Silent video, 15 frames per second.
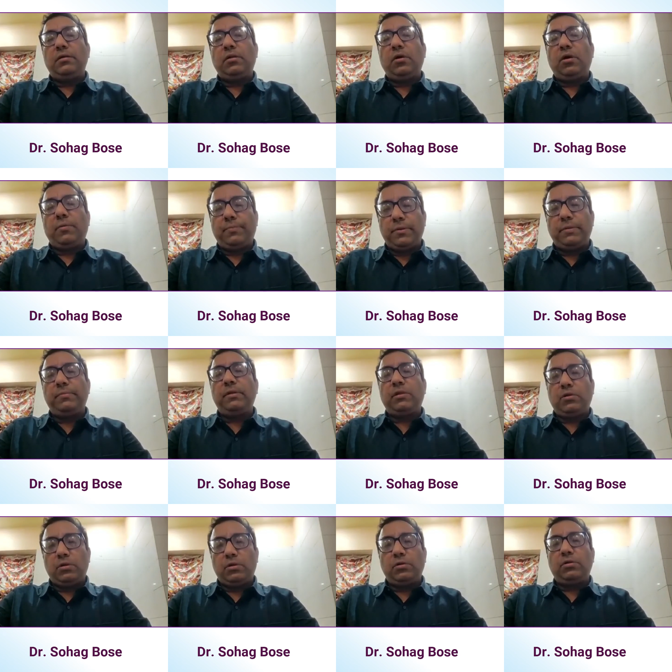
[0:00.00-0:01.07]
operable
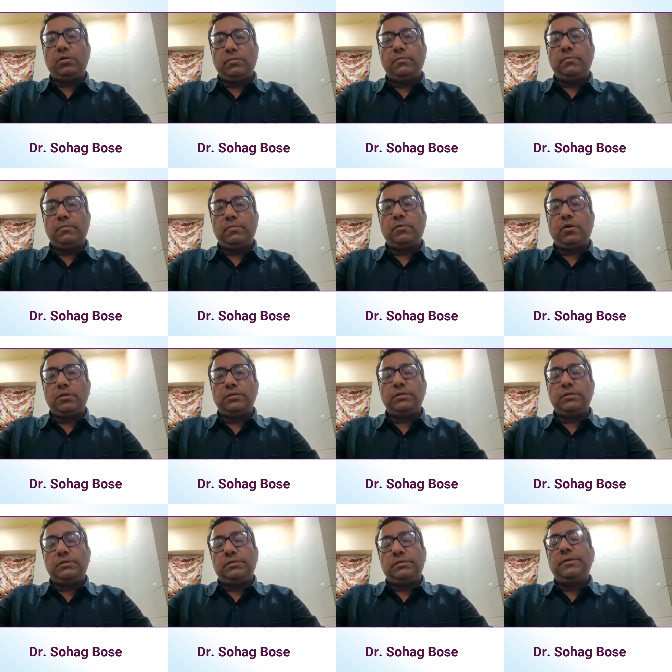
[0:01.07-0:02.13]

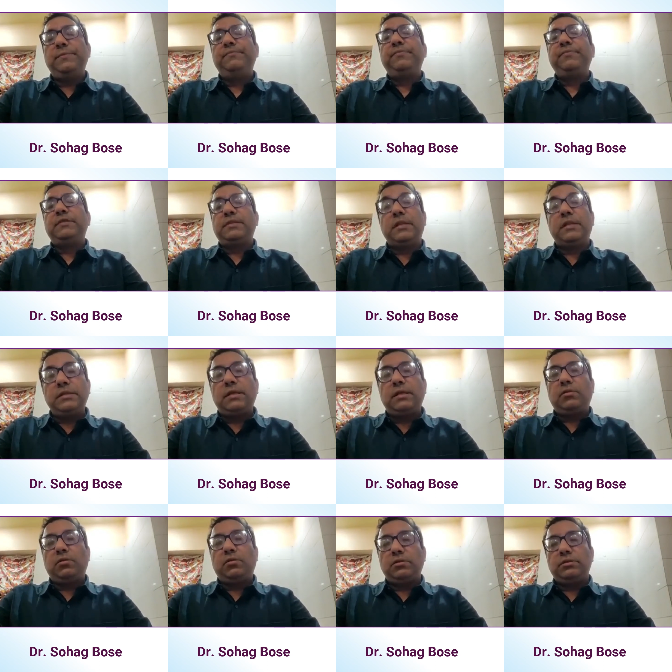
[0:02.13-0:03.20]
causes,
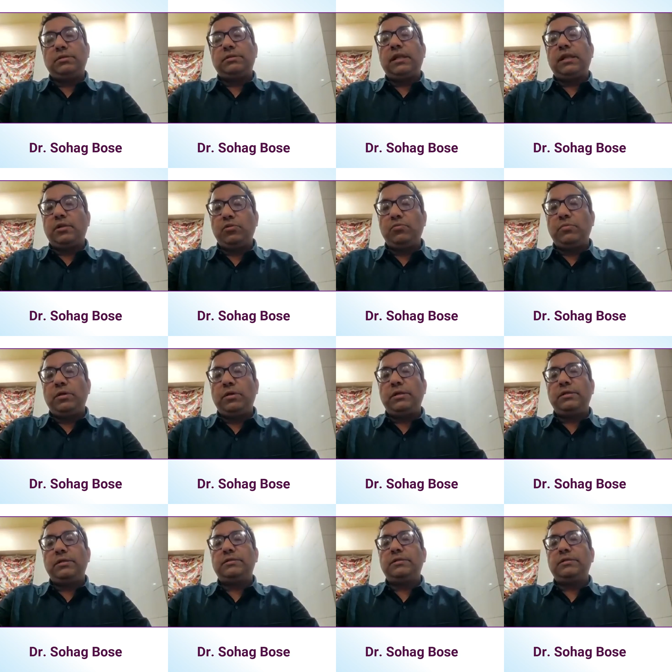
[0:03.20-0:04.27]
surgical causes like
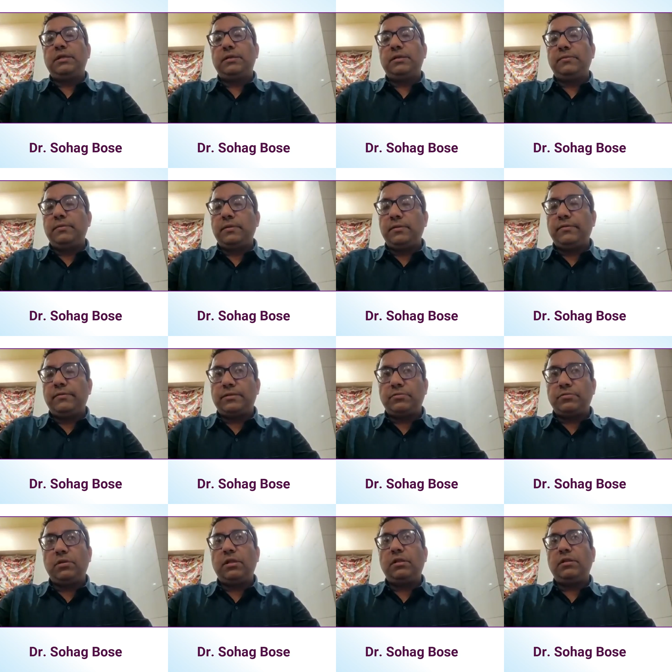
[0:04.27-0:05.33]
tumors,
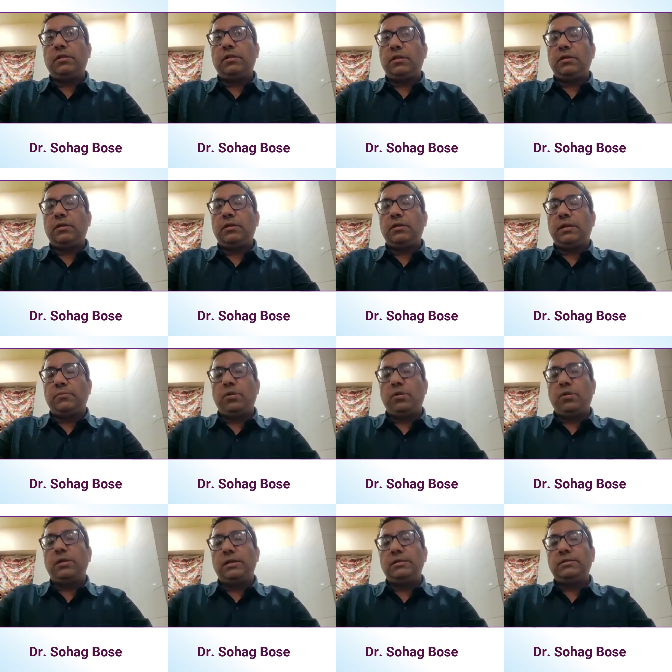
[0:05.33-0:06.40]
vascular
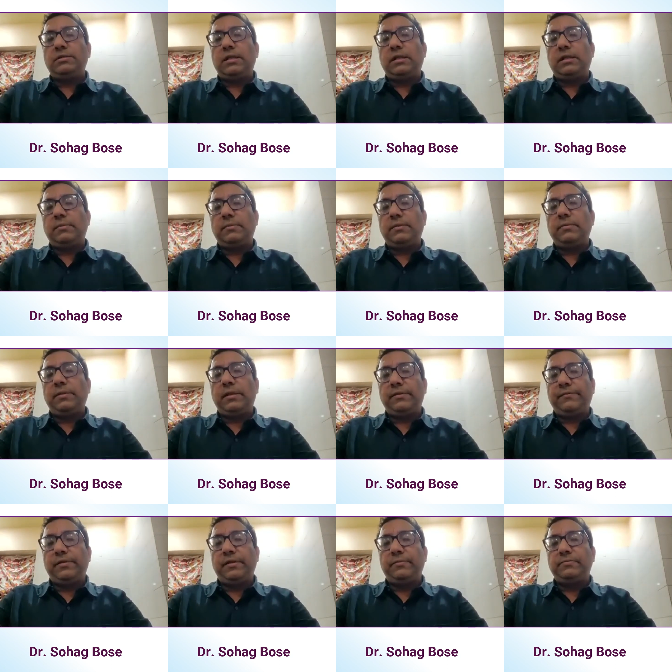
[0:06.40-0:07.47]
abnormalities like maybe
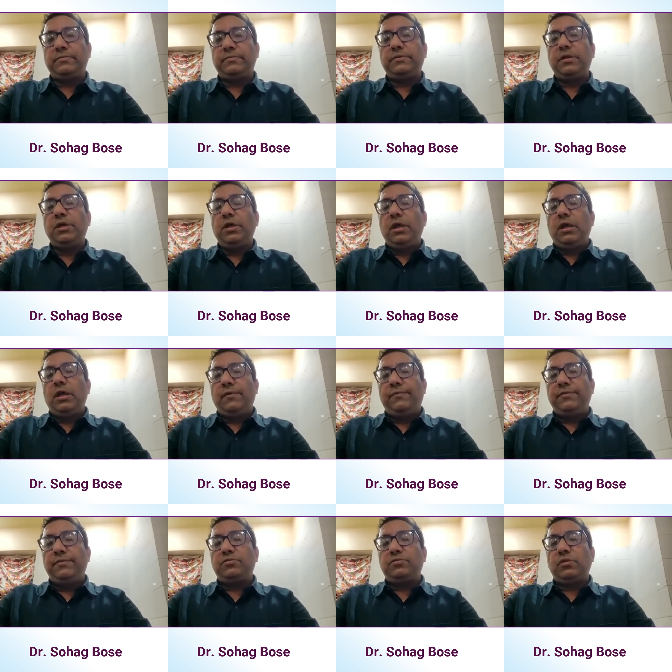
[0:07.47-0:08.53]
AVMs,
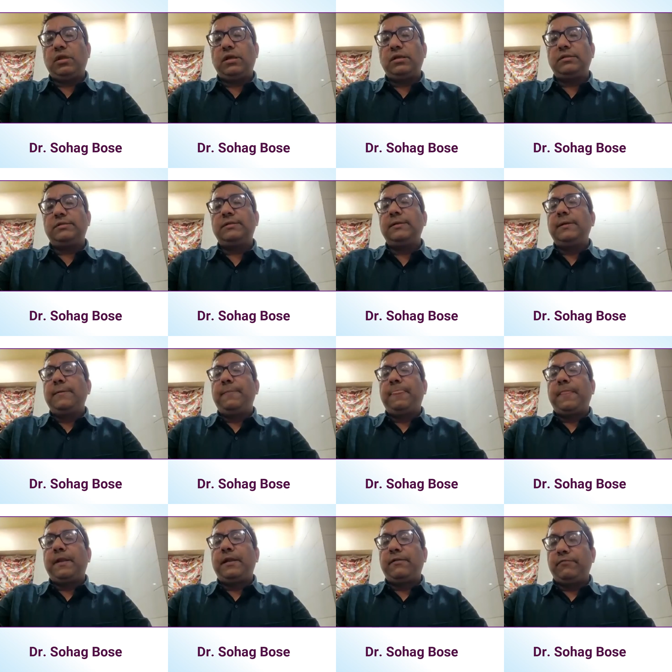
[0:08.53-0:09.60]
fistulas,
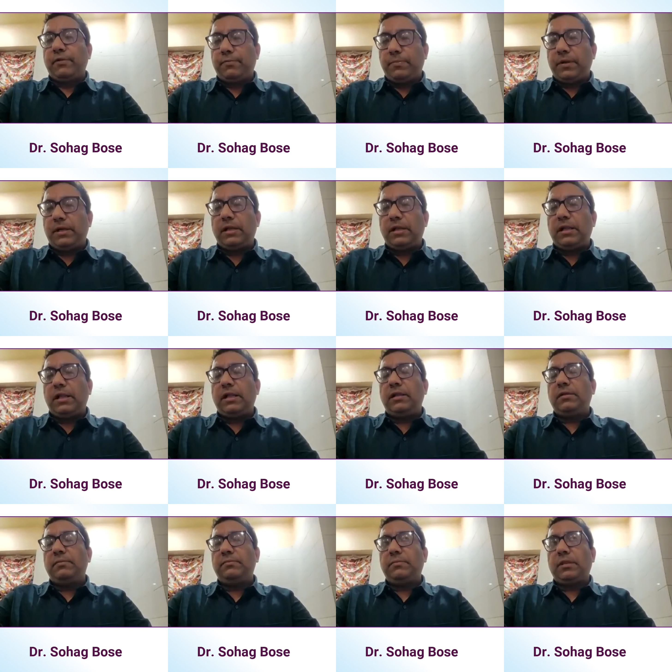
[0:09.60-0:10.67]
developmental
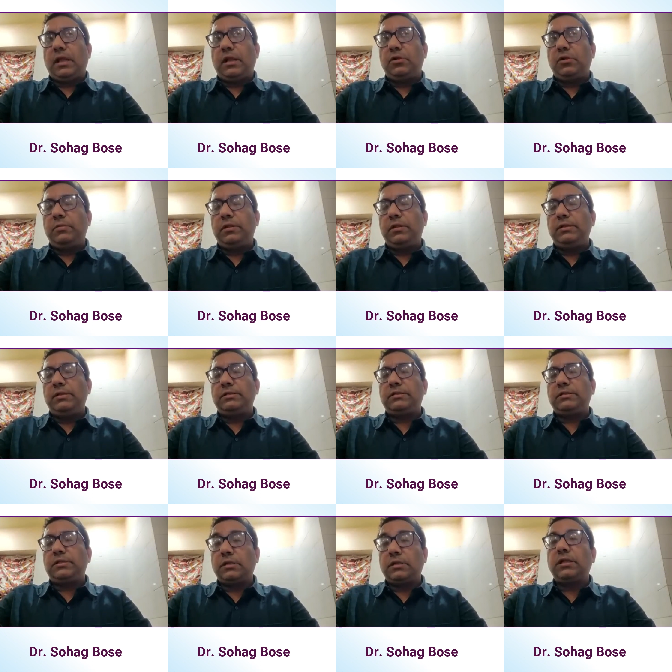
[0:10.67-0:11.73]
anomalies,
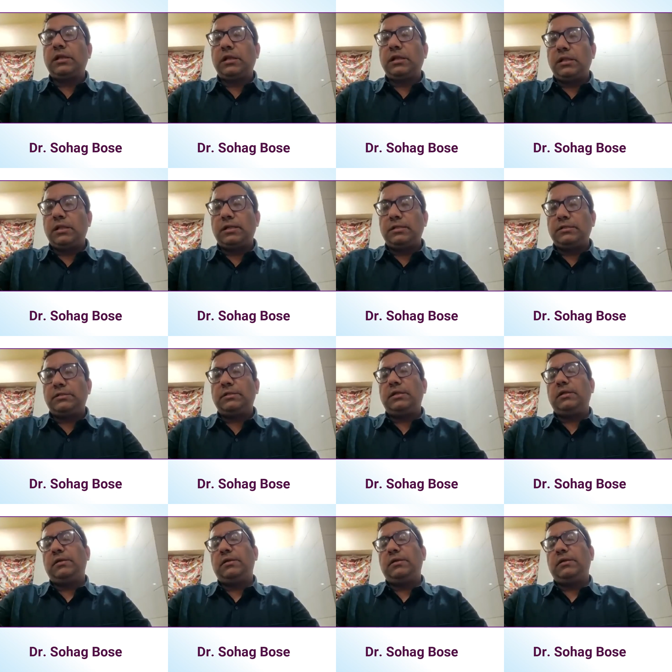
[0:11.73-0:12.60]
structural, that is